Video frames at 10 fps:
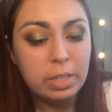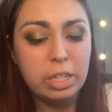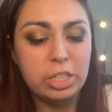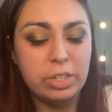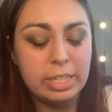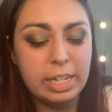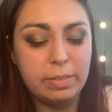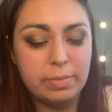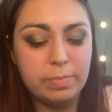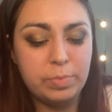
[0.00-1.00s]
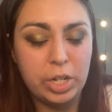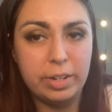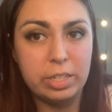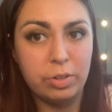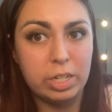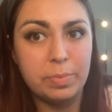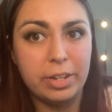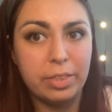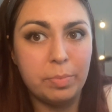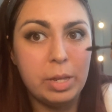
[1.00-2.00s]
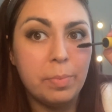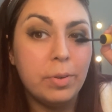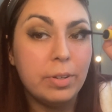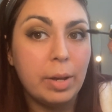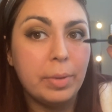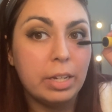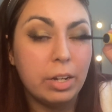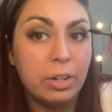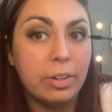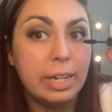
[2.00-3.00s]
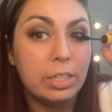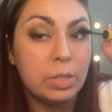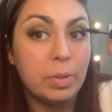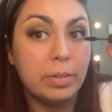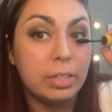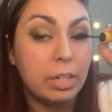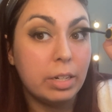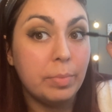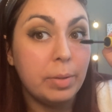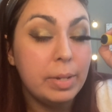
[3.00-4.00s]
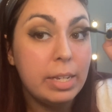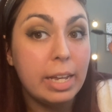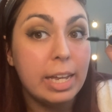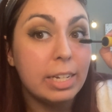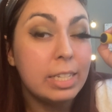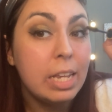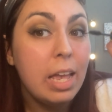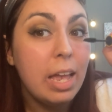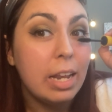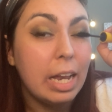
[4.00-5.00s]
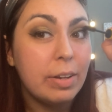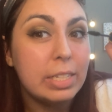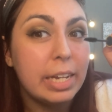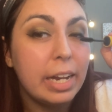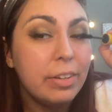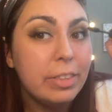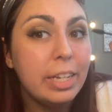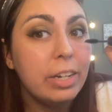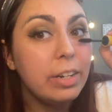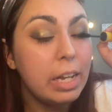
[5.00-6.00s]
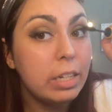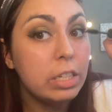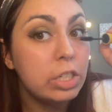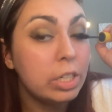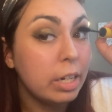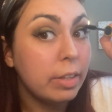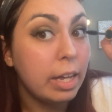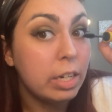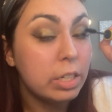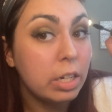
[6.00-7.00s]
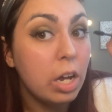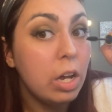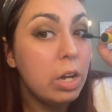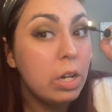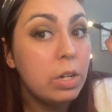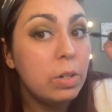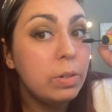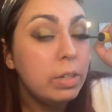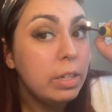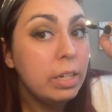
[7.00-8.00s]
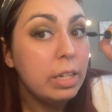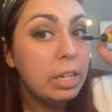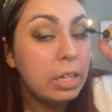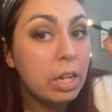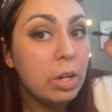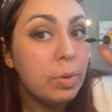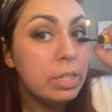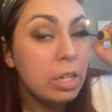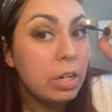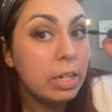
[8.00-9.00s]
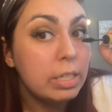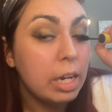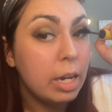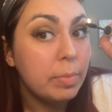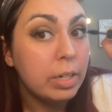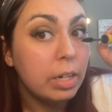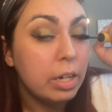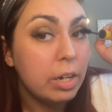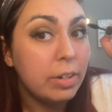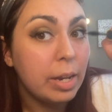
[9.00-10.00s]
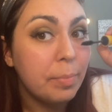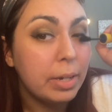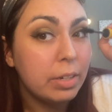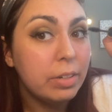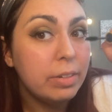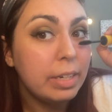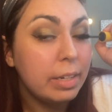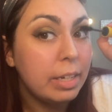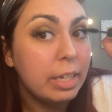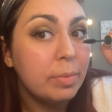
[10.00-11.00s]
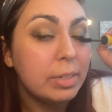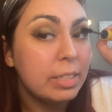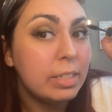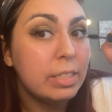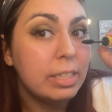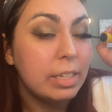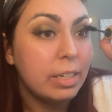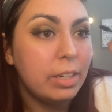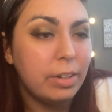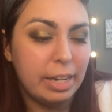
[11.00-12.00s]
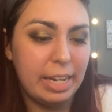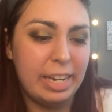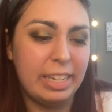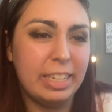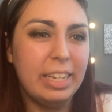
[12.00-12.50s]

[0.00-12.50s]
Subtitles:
She was like sharing stories about other people and I'm like, oh great, she's probably gonna talk about me next. And I was like, I don't think you're allowed to share that. She's like, oh, you know, it was a long time ago. And I'm like, okay, but still. And